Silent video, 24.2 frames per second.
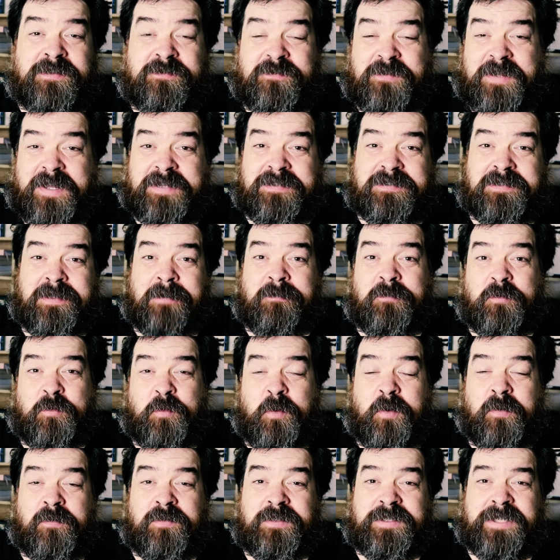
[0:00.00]
In fact, some
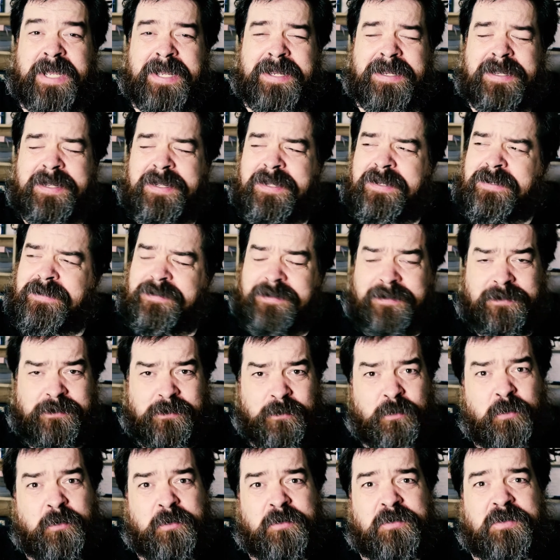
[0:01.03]
dwarves say, "'Tis
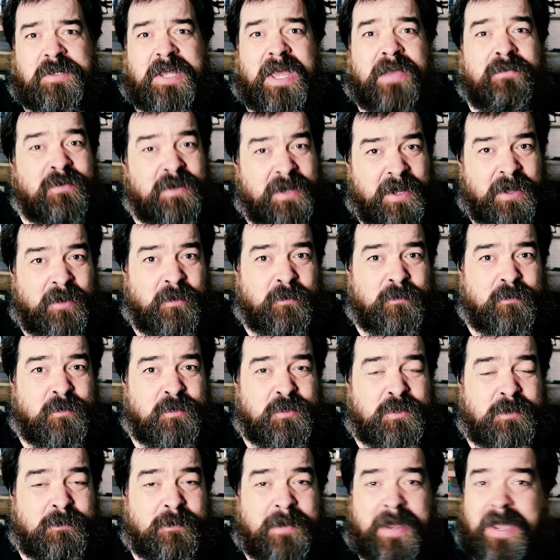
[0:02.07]
good to have an elf
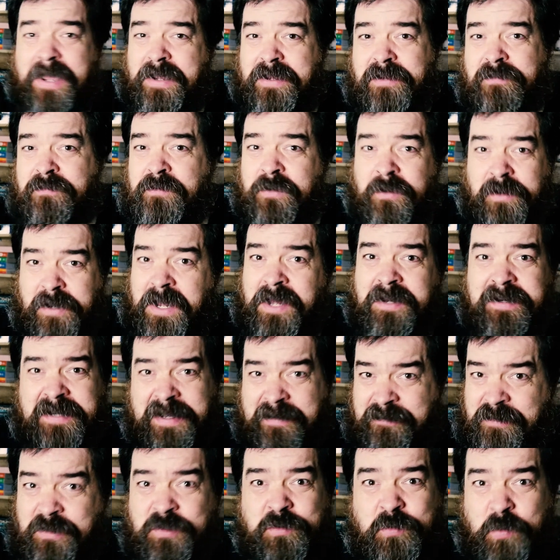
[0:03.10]
at your back if you can't
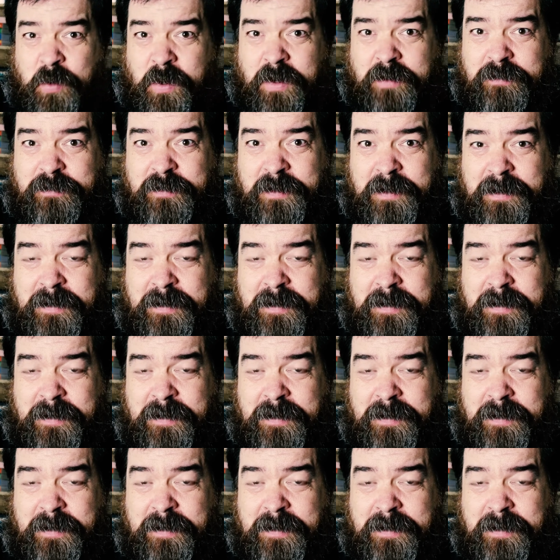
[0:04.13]
have a dwarf."